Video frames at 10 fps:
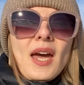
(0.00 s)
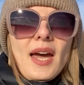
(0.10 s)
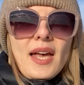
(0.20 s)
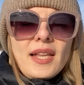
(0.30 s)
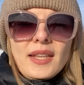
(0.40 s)

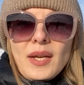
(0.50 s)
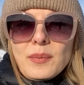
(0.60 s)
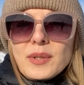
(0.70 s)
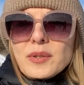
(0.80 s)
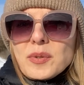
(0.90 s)
and they
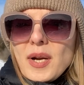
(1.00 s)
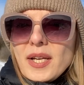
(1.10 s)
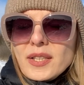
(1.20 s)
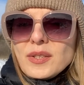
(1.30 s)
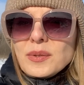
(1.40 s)
will
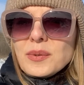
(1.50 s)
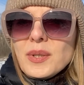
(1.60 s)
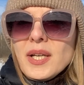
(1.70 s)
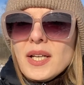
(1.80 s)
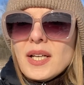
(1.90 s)
try
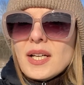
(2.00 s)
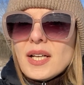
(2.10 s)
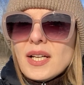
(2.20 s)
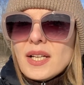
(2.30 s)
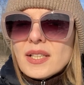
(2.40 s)
to
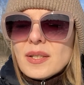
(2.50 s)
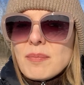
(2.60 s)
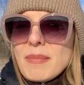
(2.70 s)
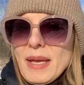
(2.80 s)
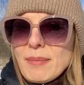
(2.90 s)
uh,
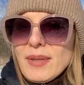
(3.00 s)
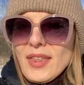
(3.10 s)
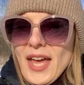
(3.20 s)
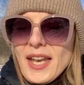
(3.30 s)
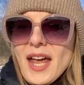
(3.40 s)
maybe
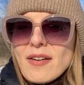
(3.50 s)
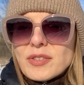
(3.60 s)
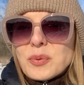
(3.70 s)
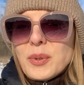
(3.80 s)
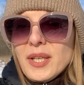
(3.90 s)
then
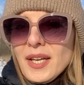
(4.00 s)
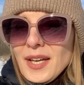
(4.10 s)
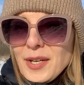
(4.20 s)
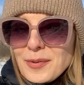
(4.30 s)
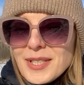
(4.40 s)
after
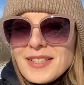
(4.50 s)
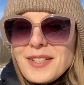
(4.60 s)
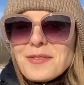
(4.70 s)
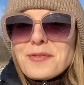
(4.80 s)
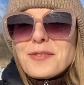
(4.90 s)
we
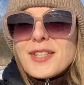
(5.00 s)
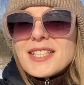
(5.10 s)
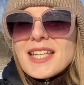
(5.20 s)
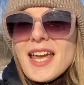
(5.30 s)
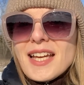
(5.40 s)
receive the
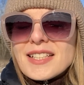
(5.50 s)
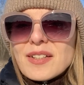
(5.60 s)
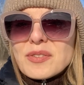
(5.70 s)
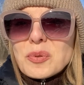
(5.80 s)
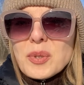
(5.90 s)
tanks
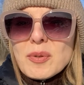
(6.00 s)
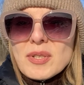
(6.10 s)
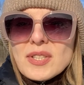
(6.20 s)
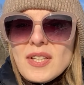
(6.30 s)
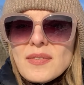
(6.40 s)
after we
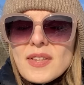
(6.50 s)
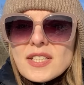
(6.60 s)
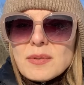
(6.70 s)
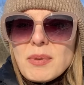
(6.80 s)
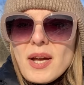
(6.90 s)
receive the
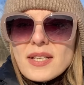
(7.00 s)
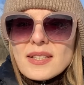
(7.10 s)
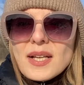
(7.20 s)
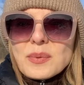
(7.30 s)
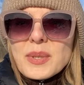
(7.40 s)
supplies
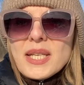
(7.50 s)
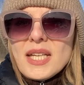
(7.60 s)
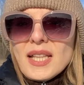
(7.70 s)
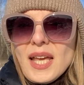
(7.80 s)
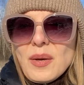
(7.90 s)
that we
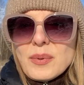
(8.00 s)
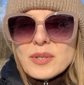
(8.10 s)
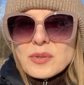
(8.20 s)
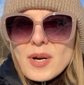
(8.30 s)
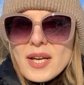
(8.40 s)
need they
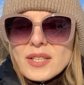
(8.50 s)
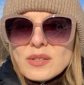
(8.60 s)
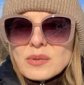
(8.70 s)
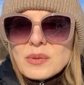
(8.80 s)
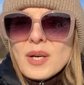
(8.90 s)
will try
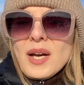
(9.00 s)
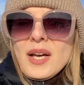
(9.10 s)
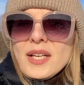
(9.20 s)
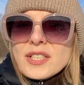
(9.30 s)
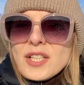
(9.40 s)

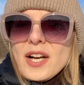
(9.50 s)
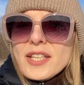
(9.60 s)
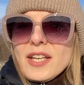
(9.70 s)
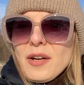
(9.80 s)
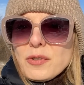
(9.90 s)
to start
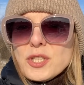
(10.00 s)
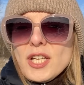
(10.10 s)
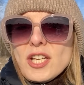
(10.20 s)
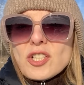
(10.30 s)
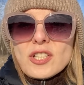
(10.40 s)

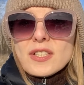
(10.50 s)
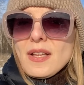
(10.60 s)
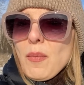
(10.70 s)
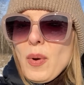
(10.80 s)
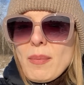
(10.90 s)
negotiations
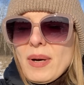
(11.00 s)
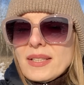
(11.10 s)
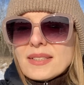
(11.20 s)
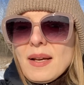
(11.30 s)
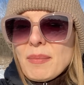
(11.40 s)
somewhere by
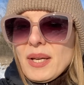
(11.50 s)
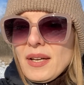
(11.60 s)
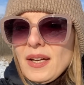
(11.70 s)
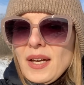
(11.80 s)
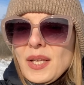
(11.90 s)
summer
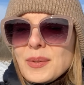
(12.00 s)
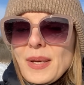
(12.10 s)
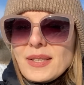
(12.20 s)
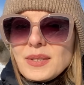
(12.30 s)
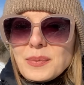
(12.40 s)

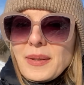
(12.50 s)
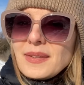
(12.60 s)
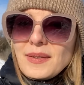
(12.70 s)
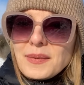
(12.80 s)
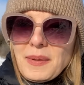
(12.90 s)

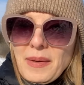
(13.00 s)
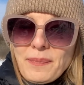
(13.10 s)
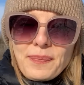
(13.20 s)
2023